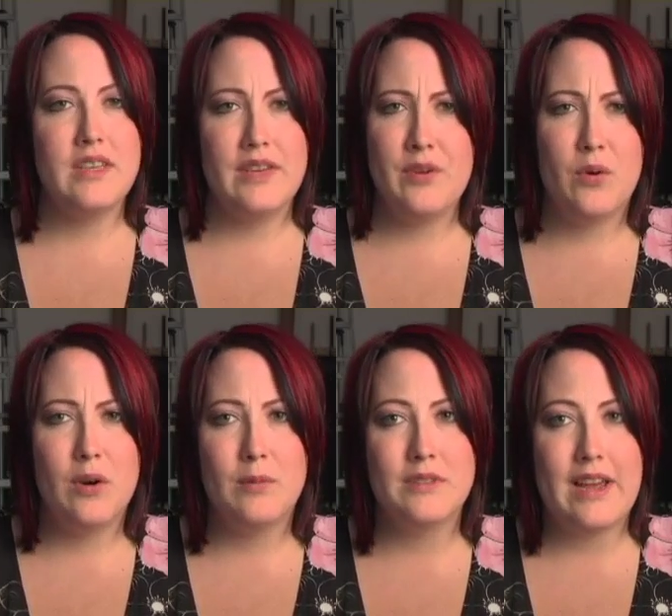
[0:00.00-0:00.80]
give you
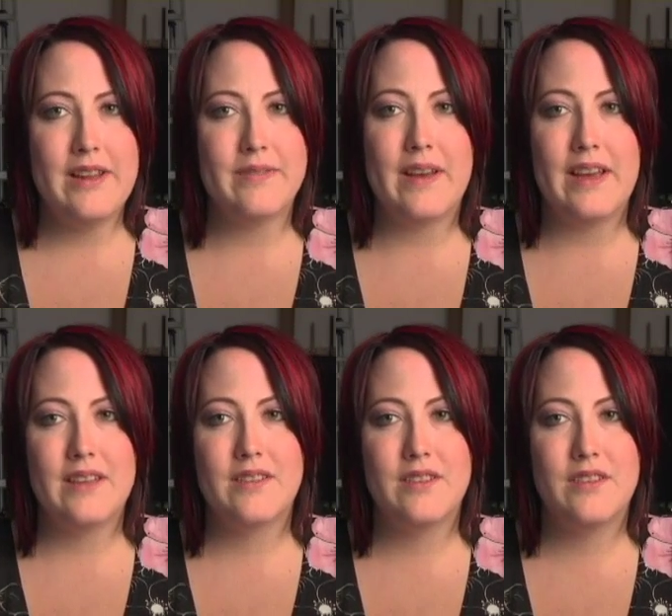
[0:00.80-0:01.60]
horrible side
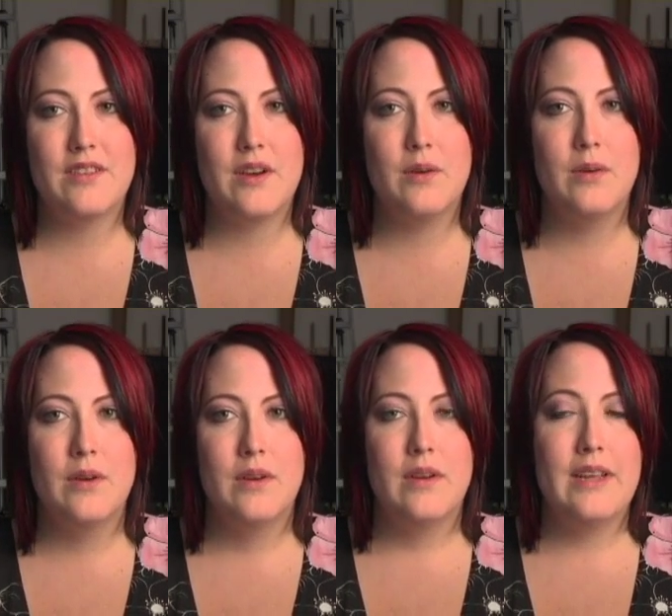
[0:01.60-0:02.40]
effects. So,
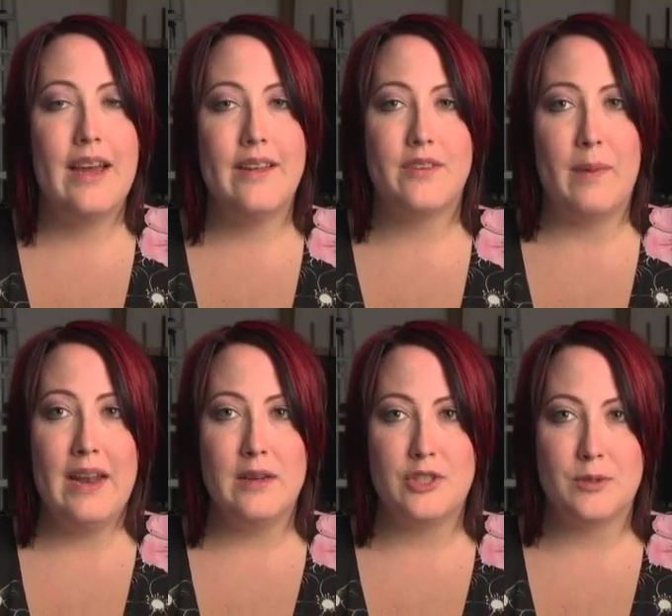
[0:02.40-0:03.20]
yeah, it's
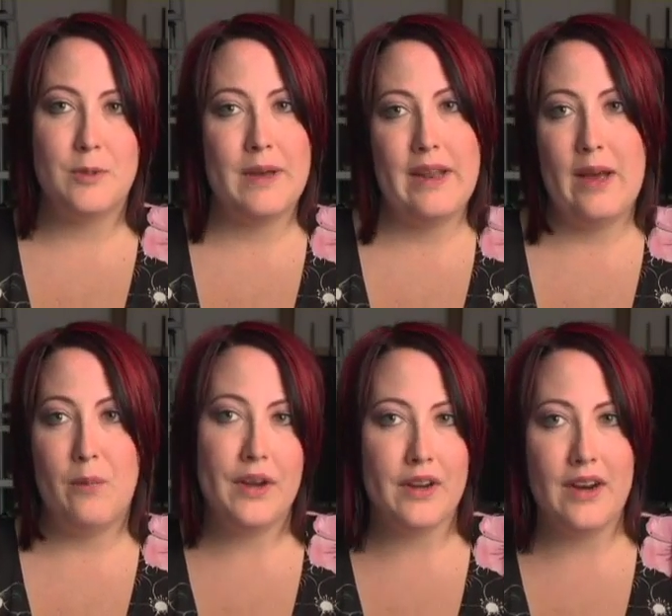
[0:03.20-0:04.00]
manageable, but at
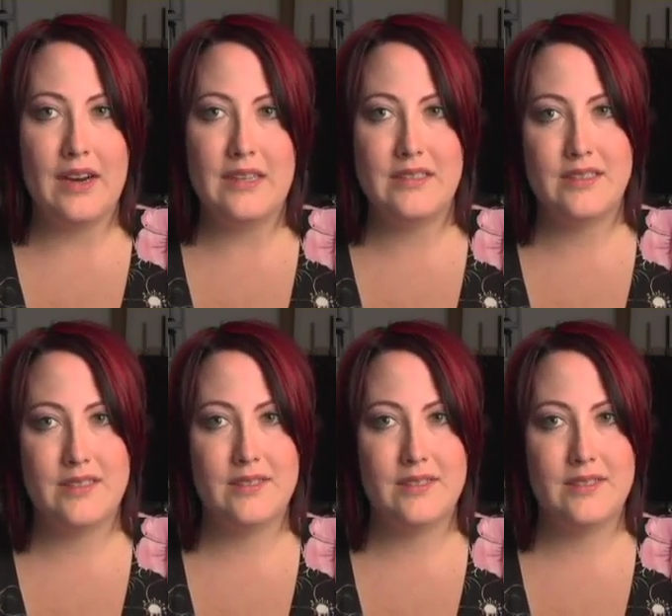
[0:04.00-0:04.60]
what cost?